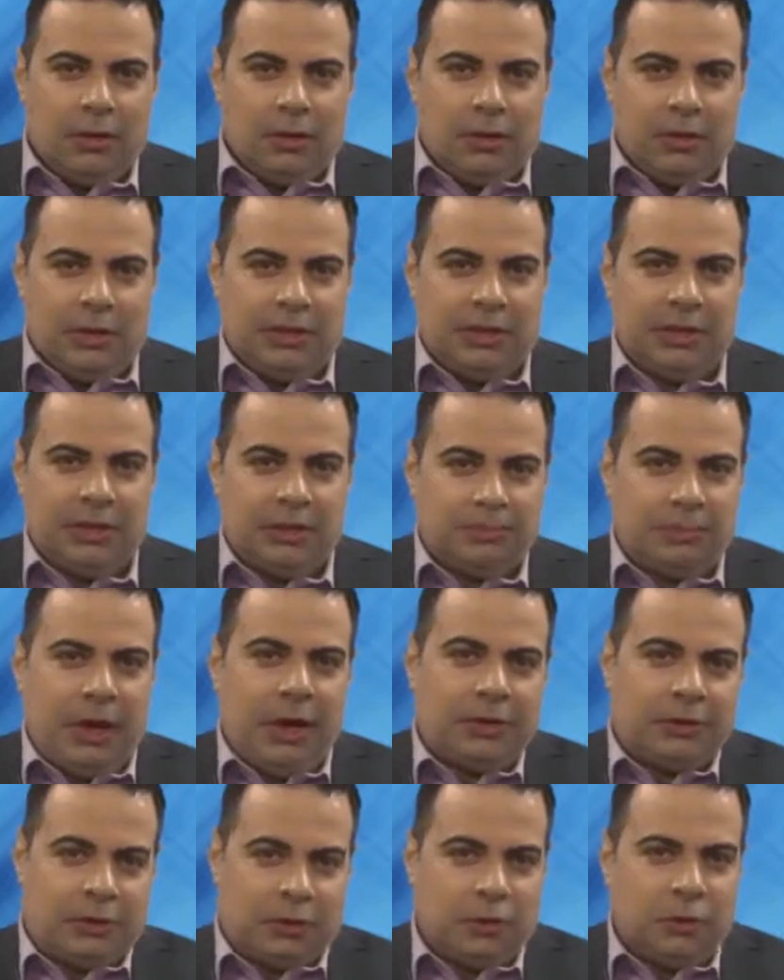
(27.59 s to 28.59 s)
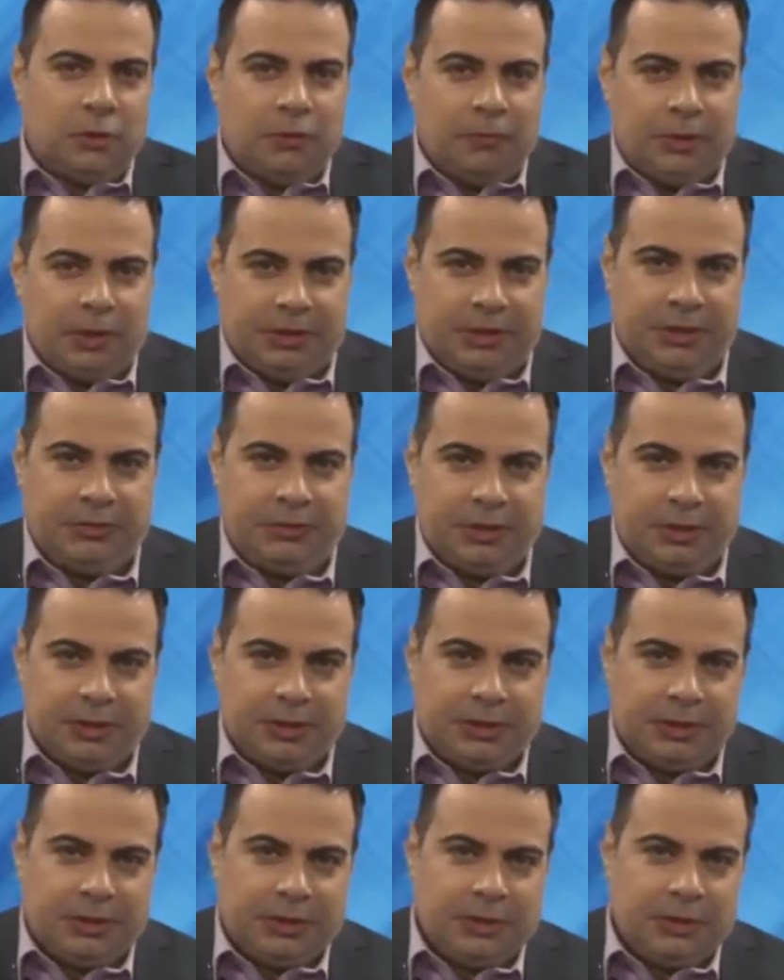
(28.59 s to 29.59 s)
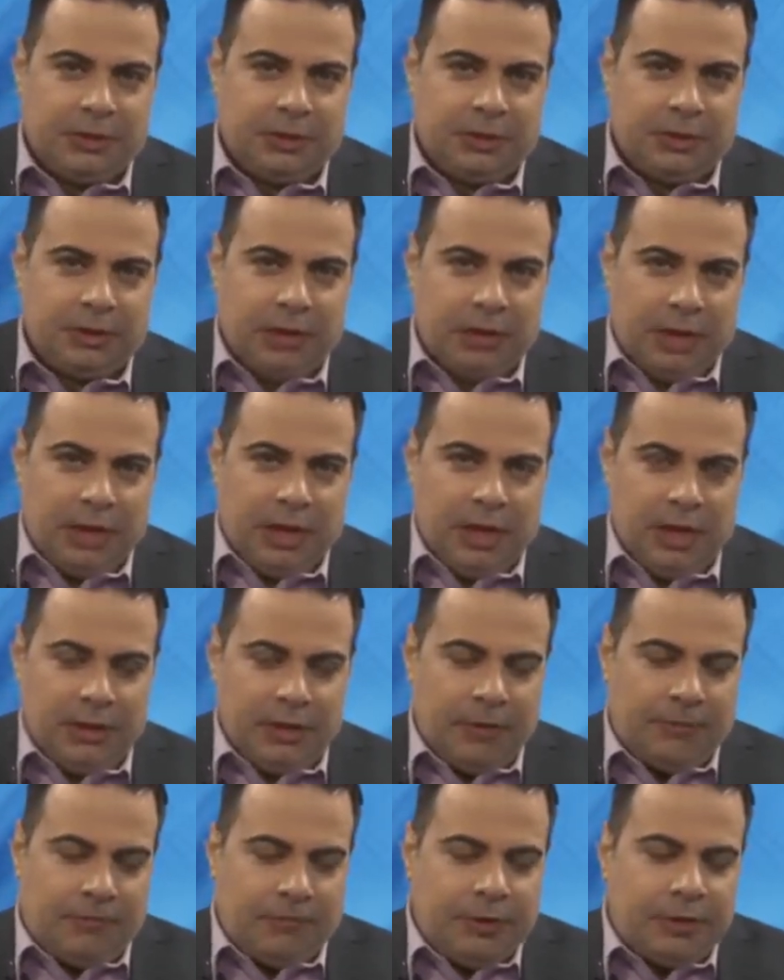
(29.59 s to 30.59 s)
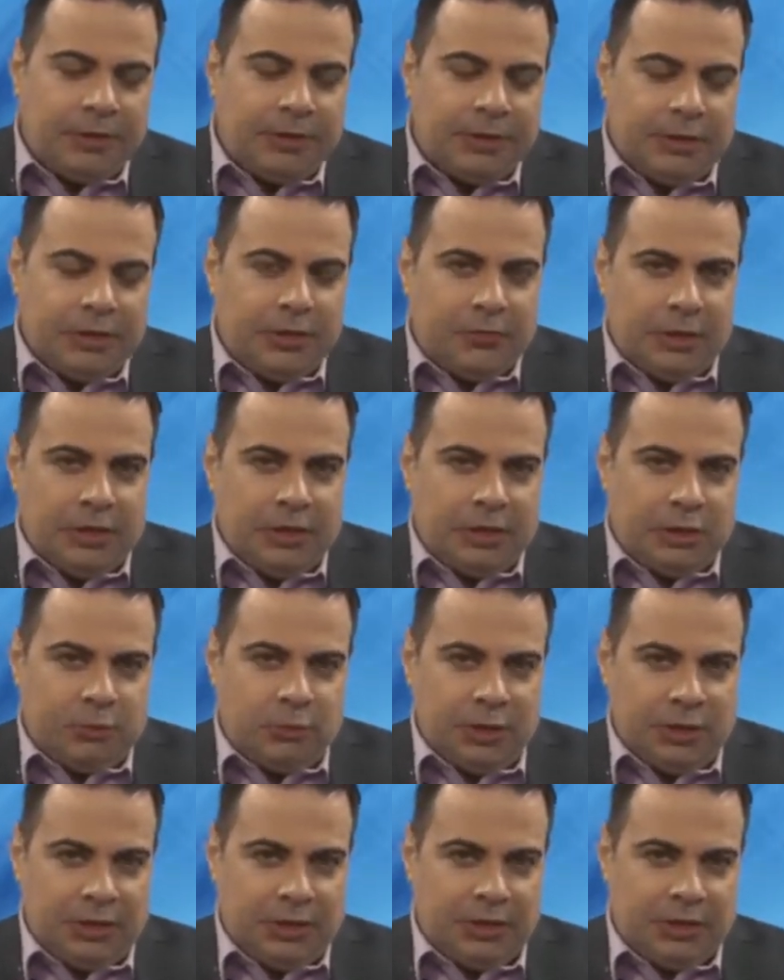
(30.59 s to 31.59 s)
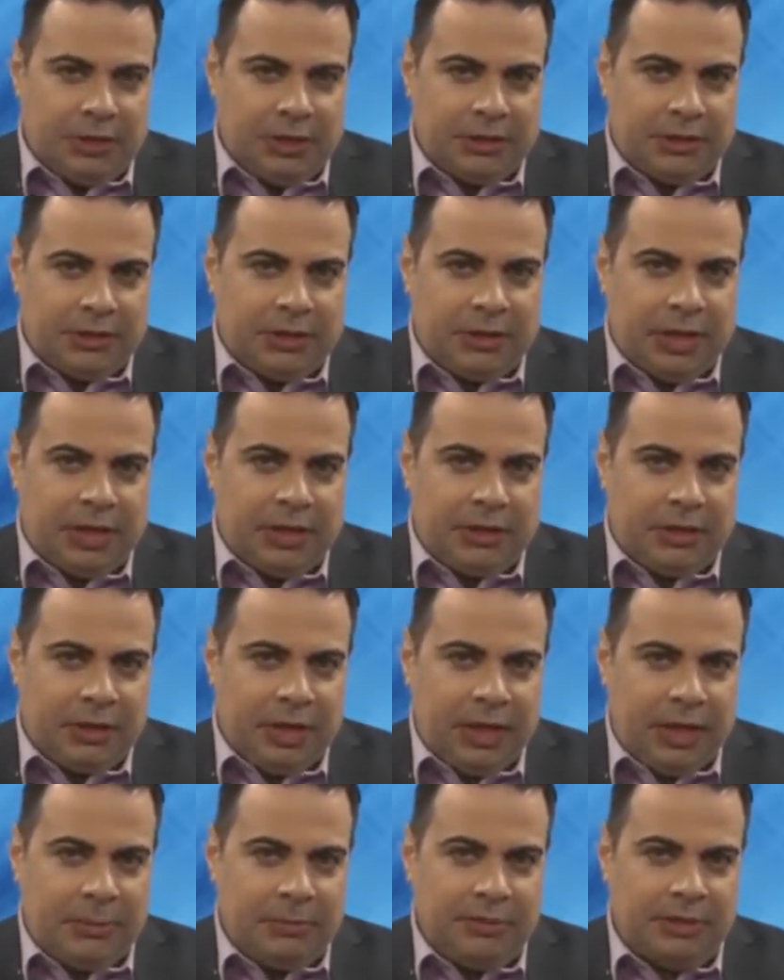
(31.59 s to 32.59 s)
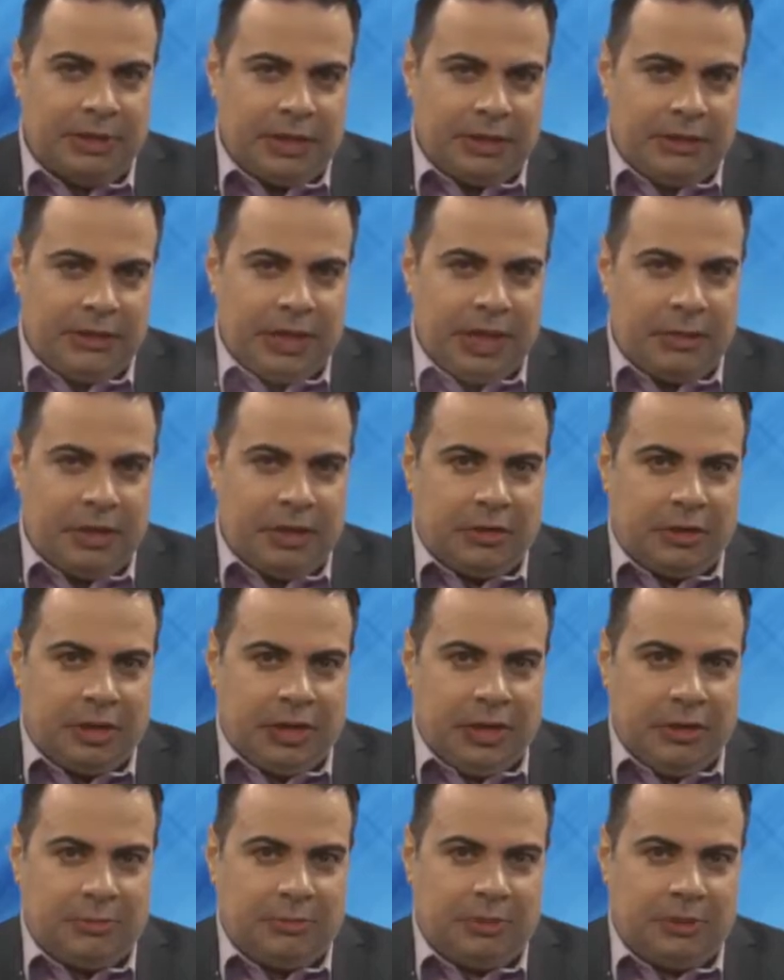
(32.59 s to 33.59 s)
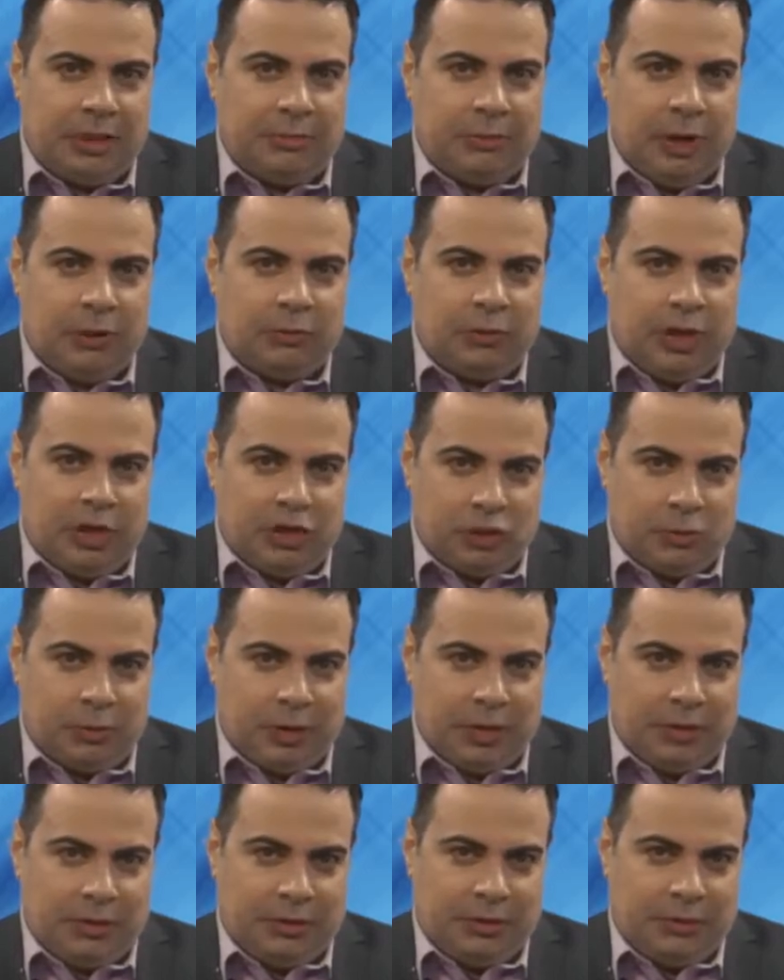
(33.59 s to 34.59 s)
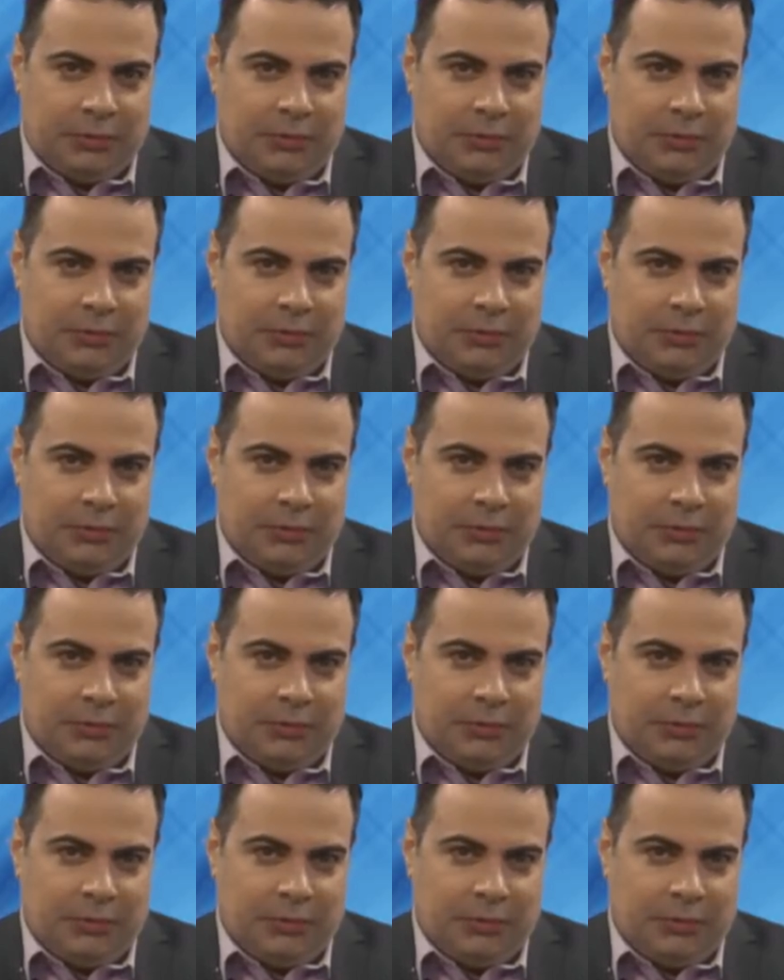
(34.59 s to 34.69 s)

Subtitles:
This is part 2 of the series. In the first series, we discussed the claims, the Islamic claims about Ishmael.